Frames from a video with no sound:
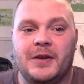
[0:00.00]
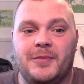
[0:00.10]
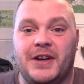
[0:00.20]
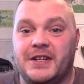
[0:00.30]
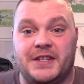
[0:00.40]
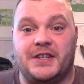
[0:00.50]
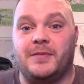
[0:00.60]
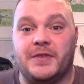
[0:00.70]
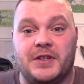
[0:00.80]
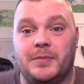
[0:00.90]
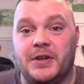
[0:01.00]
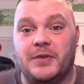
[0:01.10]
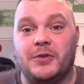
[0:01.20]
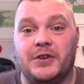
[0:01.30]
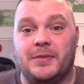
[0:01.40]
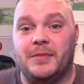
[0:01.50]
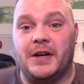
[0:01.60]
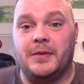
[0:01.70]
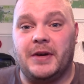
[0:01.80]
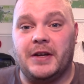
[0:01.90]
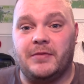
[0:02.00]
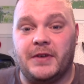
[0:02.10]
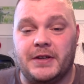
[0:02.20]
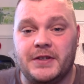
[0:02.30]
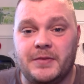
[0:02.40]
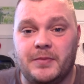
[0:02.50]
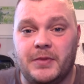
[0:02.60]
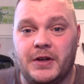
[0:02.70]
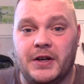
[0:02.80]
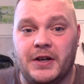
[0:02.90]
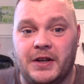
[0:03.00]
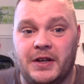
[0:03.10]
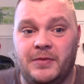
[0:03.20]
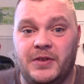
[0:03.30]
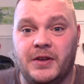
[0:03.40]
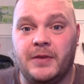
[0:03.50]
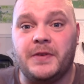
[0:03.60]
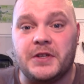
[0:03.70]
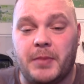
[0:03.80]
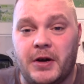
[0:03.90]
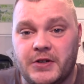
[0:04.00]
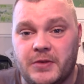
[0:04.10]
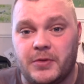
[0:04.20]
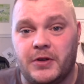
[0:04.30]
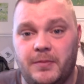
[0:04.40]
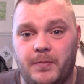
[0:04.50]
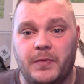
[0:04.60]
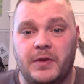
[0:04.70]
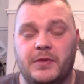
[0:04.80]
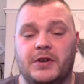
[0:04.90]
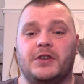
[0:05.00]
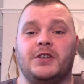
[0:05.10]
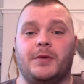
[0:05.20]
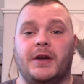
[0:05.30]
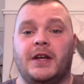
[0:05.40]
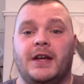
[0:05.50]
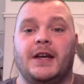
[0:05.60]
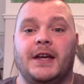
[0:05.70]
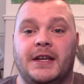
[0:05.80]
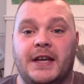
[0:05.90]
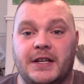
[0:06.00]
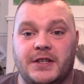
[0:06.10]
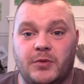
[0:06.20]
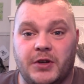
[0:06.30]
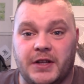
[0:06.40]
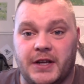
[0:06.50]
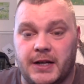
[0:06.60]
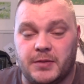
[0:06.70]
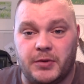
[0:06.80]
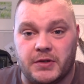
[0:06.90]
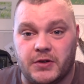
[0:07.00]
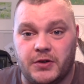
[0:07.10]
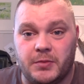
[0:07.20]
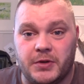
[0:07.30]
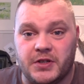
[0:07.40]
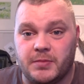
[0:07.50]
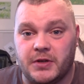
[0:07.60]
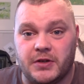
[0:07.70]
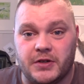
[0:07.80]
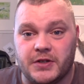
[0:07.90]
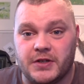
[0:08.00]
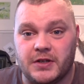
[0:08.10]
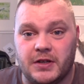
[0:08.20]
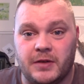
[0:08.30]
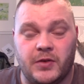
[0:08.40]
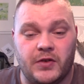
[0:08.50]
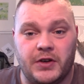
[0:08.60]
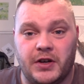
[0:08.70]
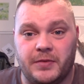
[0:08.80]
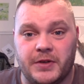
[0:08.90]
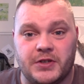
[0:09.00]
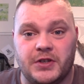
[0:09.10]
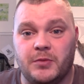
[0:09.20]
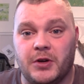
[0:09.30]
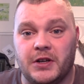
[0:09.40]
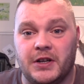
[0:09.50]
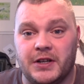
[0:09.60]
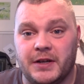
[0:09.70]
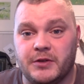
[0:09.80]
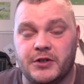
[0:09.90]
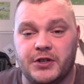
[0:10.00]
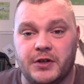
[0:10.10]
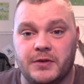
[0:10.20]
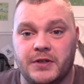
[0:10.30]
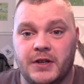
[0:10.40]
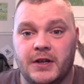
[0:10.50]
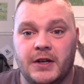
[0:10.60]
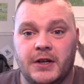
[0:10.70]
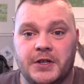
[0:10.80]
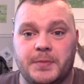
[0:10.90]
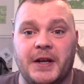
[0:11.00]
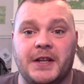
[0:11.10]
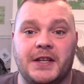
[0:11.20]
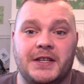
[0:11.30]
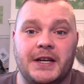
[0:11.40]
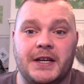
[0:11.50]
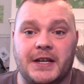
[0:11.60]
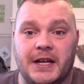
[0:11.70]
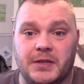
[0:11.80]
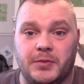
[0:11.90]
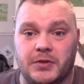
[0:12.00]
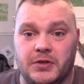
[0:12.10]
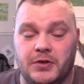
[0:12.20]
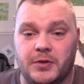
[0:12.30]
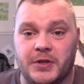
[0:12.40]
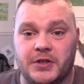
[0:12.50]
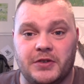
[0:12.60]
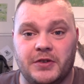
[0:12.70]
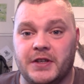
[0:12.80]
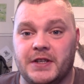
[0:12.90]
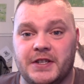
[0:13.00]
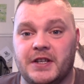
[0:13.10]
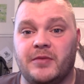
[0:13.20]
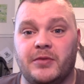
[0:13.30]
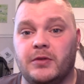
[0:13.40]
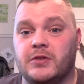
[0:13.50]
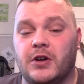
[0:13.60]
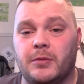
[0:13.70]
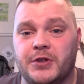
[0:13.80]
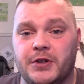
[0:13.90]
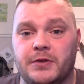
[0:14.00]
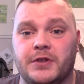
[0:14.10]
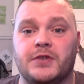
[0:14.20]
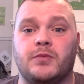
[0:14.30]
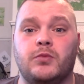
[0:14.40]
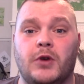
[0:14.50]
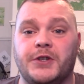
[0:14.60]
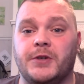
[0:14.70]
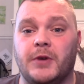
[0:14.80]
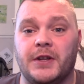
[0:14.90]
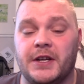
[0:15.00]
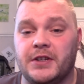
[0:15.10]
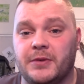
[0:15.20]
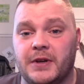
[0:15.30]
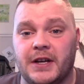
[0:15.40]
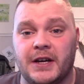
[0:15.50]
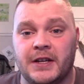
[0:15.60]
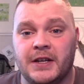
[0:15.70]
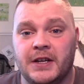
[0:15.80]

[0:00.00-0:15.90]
Practice obviously being one of the main things. If it's possible, if you can do it, get to one of the Catapult tournaments, because if you're a novice and you want to learn how to shoot, spending the day at a Catapult tournament, talking to several top shooters, watching what they do in that,